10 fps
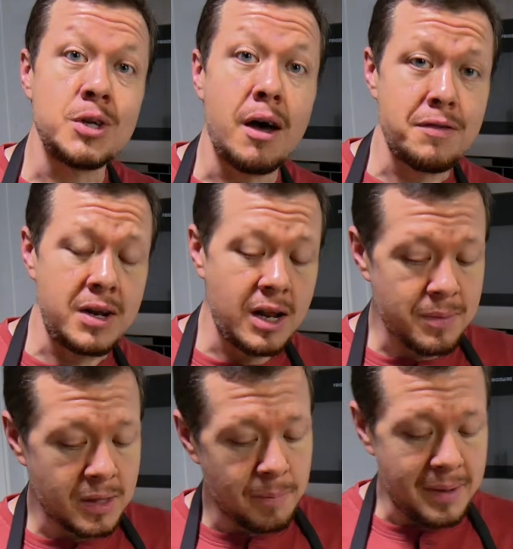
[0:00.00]
soften it
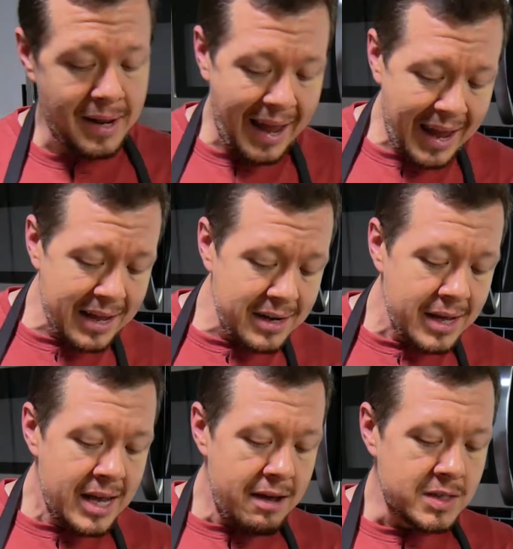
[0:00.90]
up a little bit. And
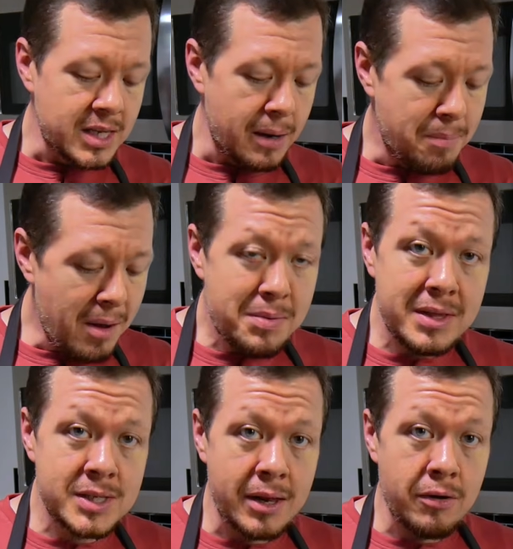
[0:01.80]
if it's got a bump
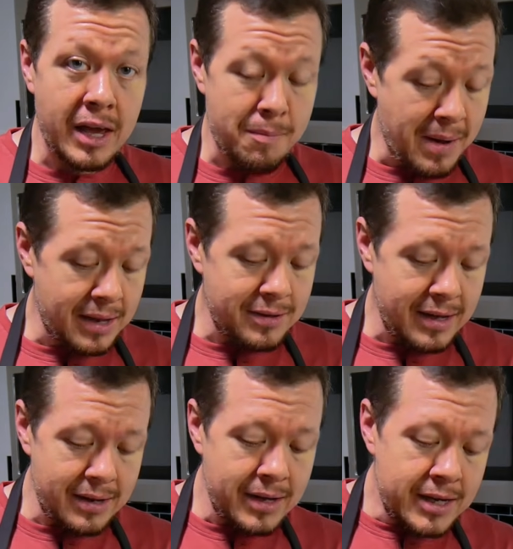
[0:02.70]
in the center like mine
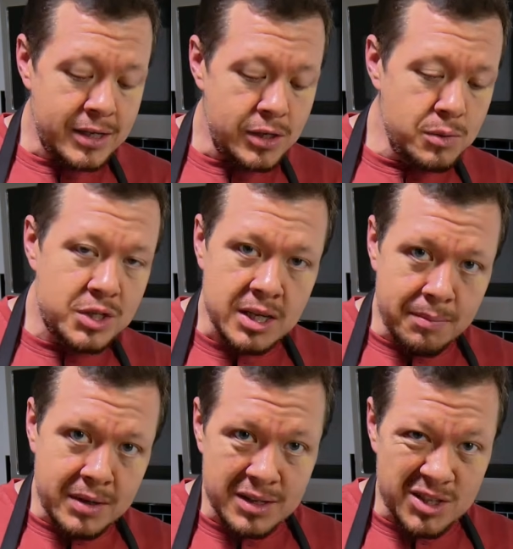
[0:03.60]
did, use
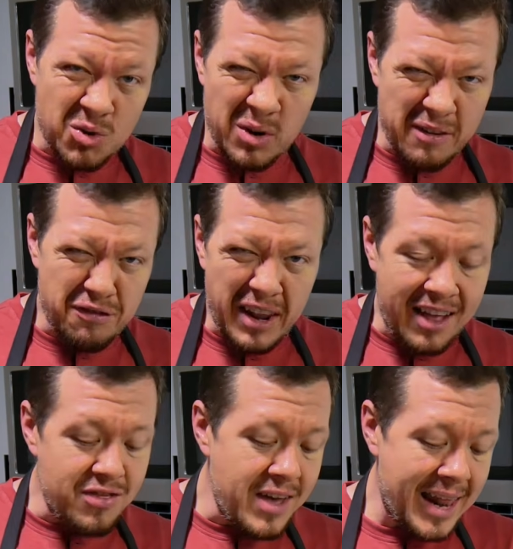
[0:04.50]
something to sort of
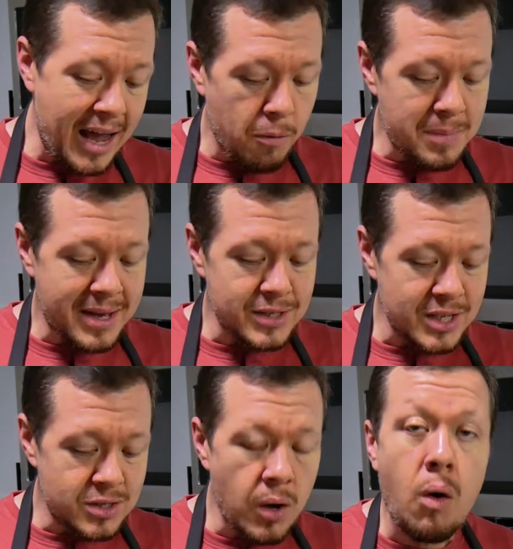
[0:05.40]
flatten that out because
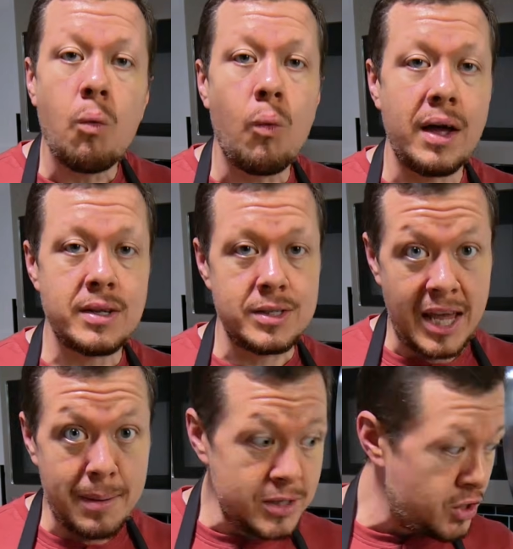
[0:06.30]
you don't want to
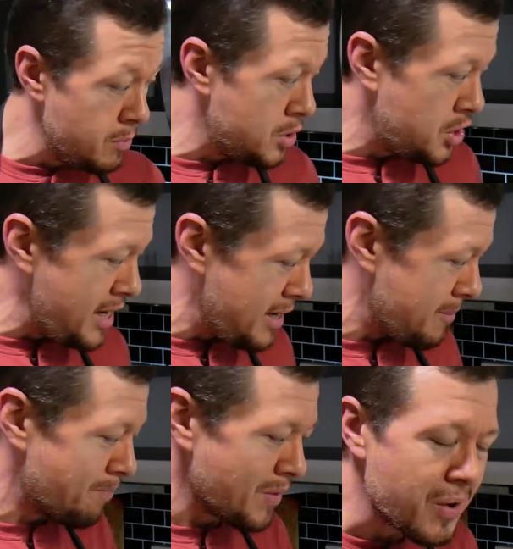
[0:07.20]
damage your
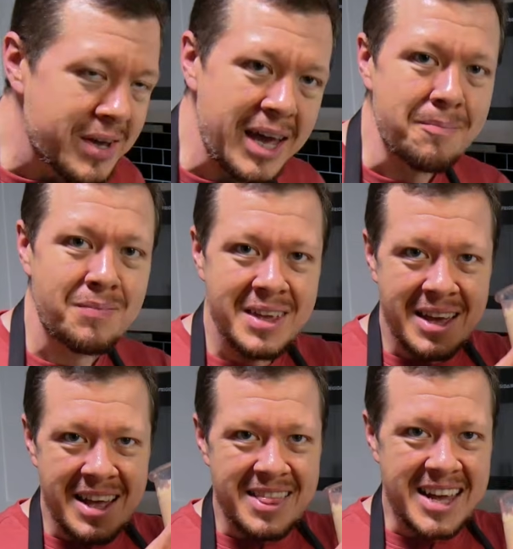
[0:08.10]
machine. Okay,
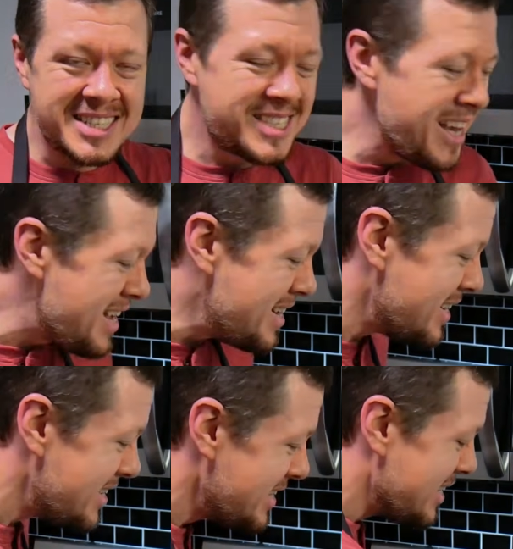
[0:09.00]
that
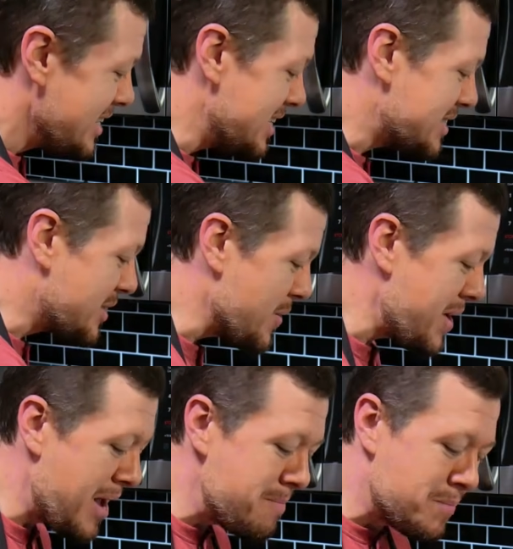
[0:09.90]
said, let's go
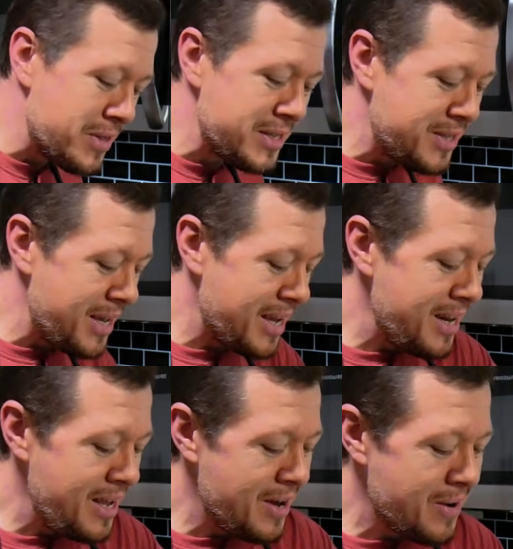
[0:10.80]
ahead and put this thing
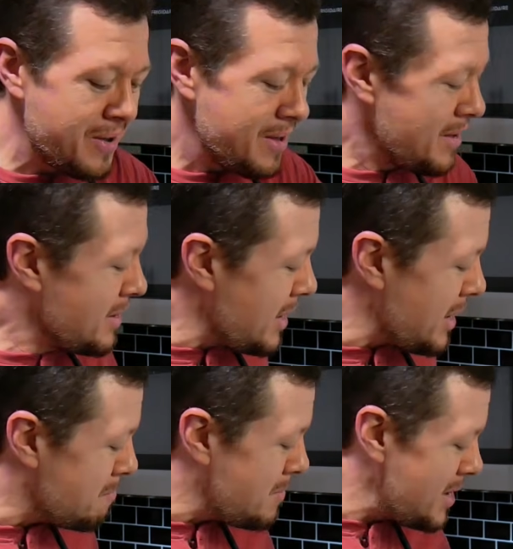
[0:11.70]
in here
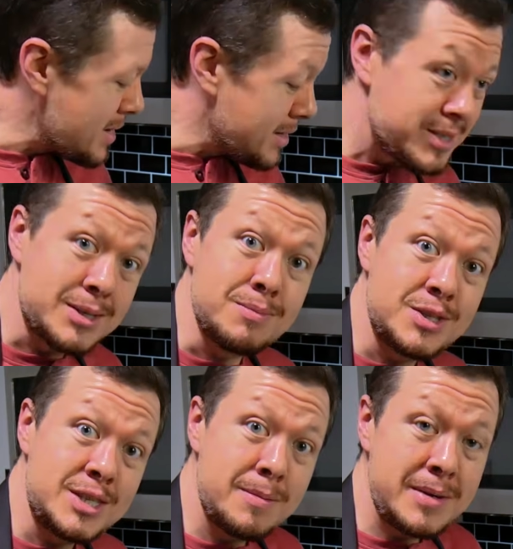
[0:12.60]
and make us some
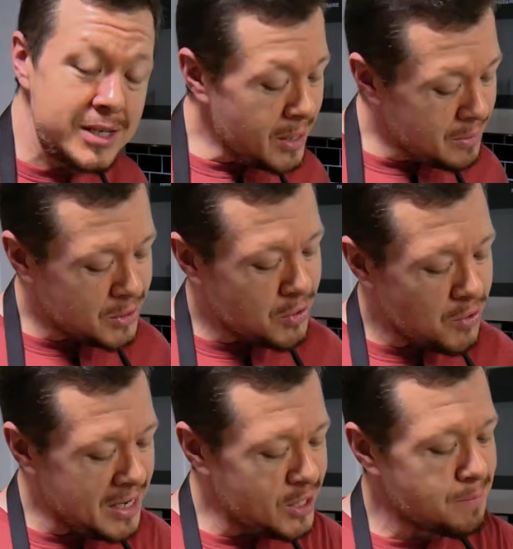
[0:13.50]
Cinnamon Toast
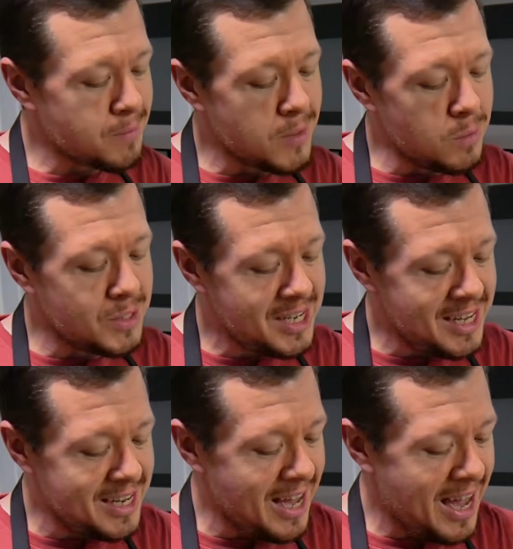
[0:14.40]
Crunch
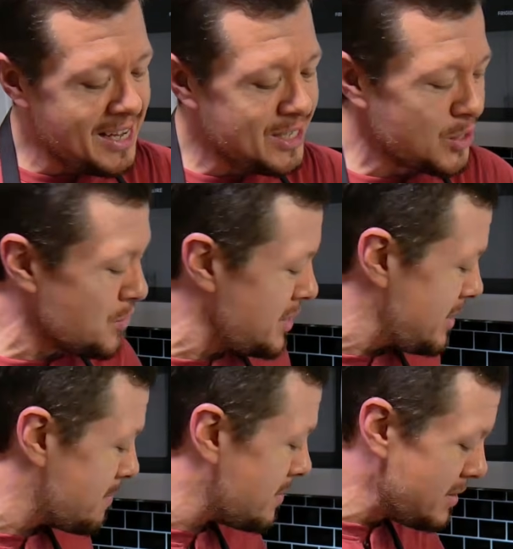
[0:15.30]
Protein Ice
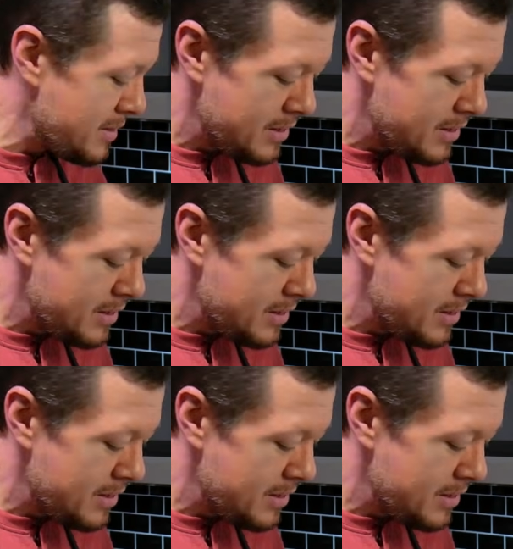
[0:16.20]
Cream.